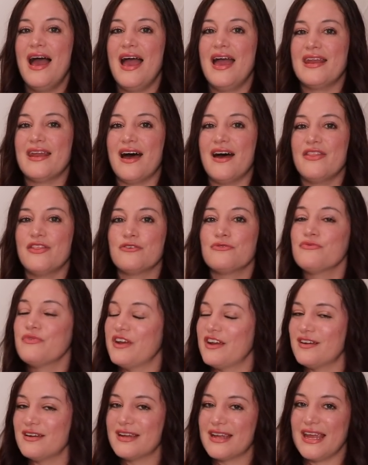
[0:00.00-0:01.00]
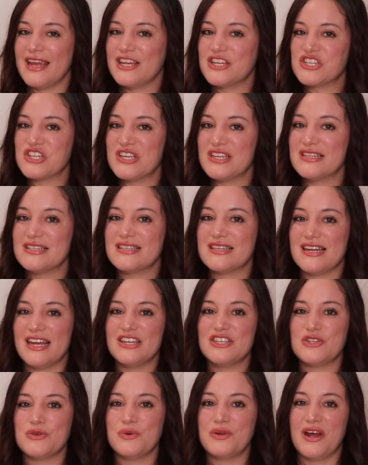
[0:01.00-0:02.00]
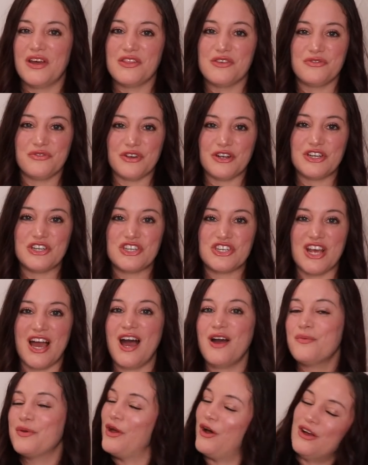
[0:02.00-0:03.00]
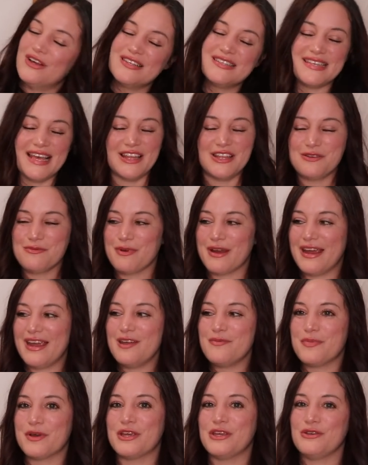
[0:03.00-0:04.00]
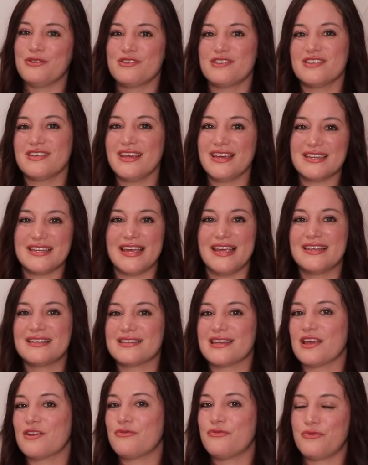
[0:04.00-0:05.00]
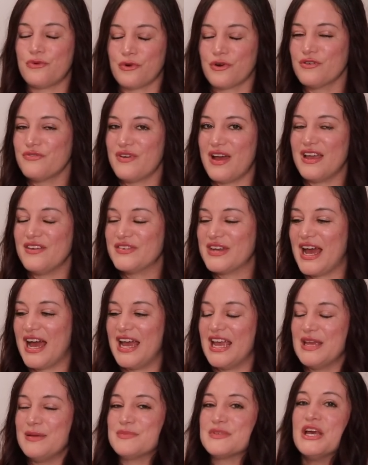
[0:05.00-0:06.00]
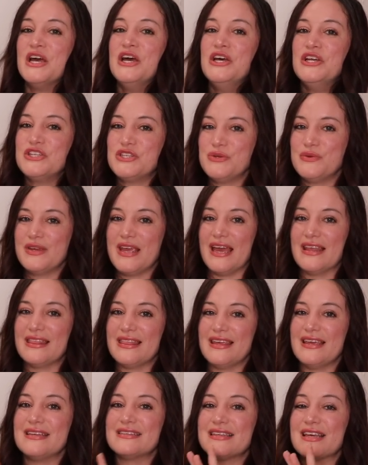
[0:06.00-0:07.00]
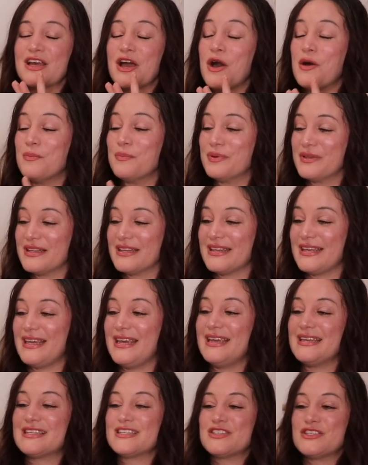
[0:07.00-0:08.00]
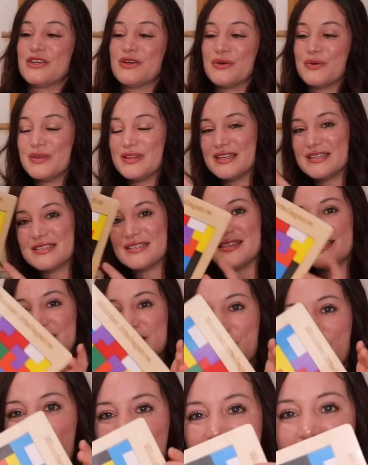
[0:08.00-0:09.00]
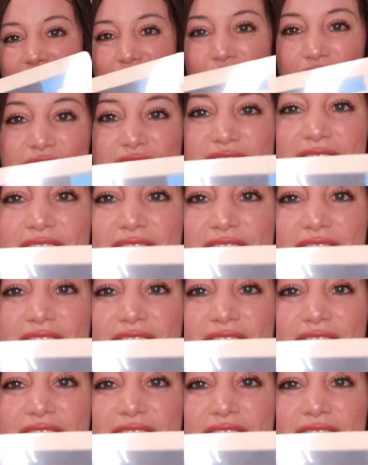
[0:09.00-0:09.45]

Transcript: and on the rare occasions that I do it on the first shot we all celebrate but usually it takes like four or five times to get this complete so this is what it looks